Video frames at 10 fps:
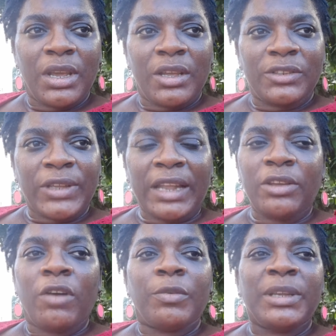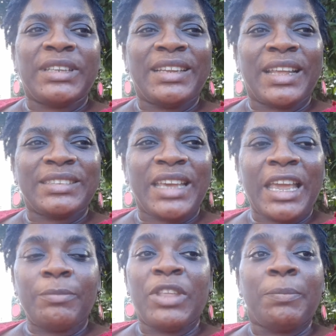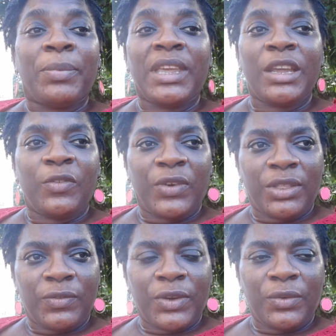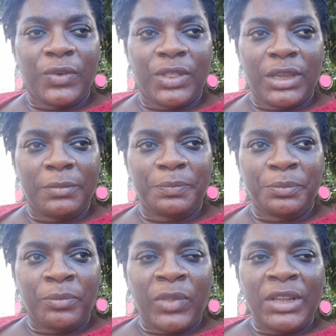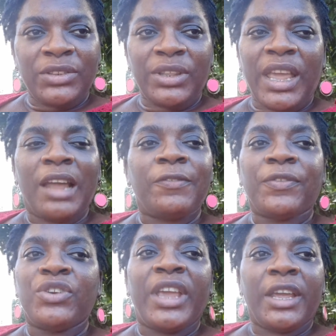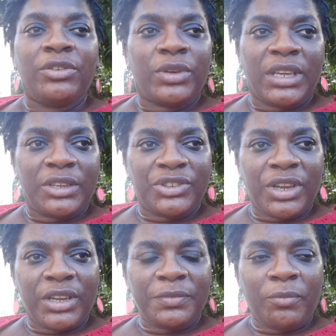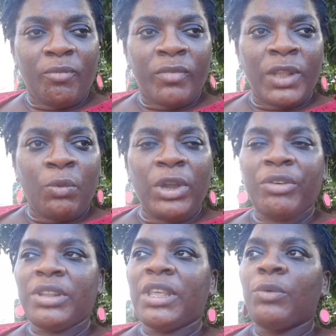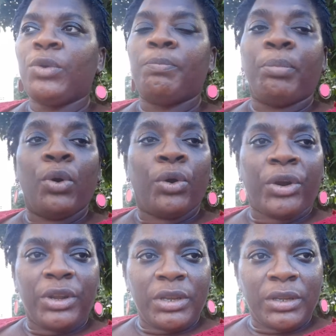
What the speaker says: and the government at that time, they paid for them. So they had free education wherein they would board.